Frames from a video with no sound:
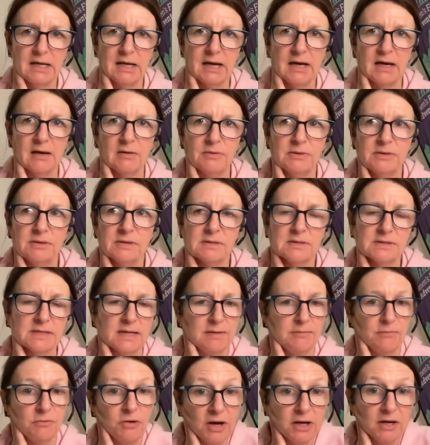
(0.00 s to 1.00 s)
Are we the
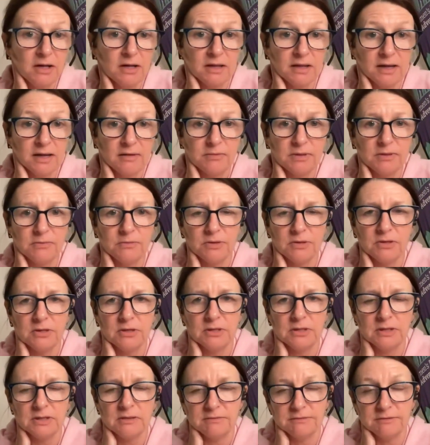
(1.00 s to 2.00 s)
same runner that we were,
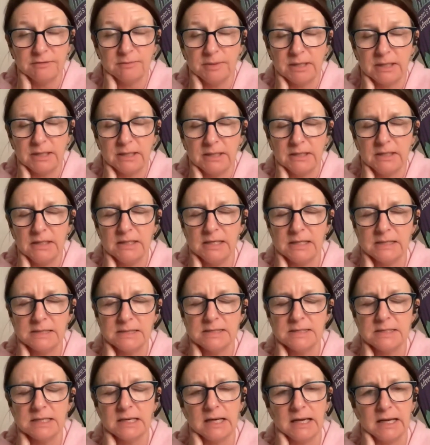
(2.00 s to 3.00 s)
for me,
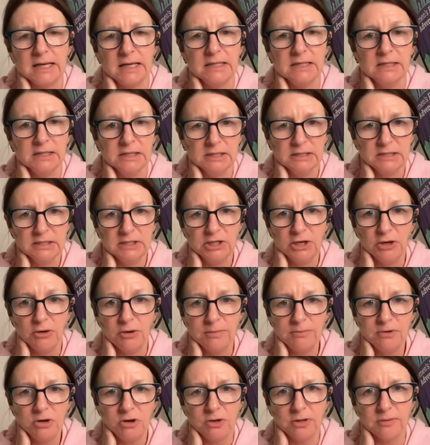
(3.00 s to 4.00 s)
yesterday? No, I'm
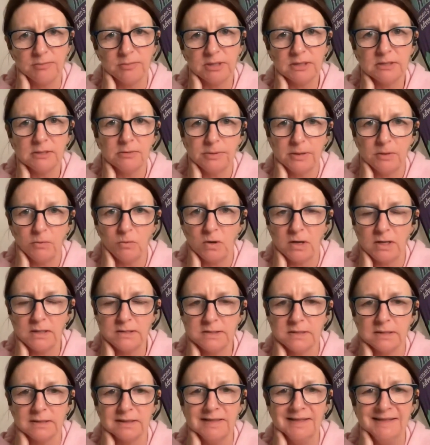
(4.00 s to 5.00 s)
not. I'm a little bit
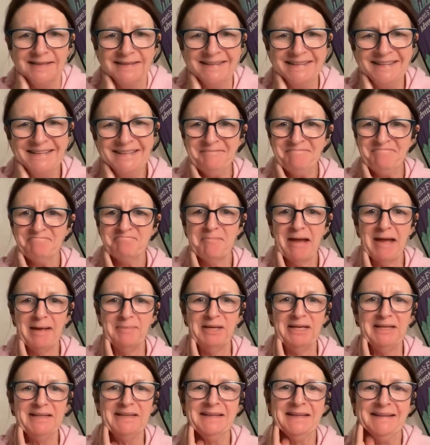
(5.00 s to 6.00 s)
wiser.
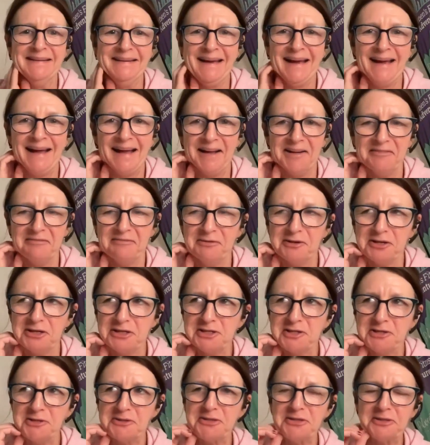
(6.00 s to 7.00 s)
Maybe
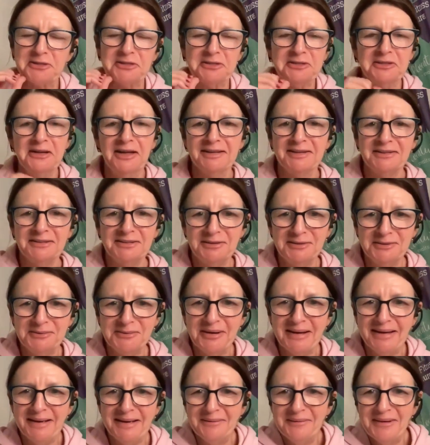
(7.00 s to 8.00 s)
42 is looking like a long
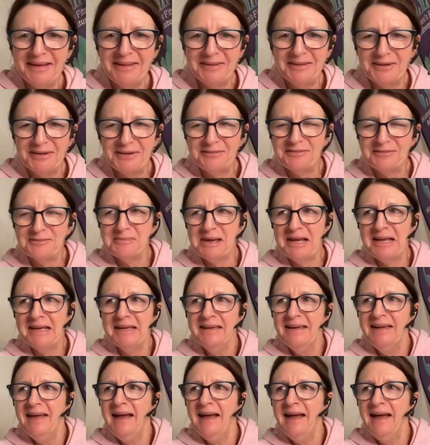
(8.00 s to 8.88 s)
way away though for me.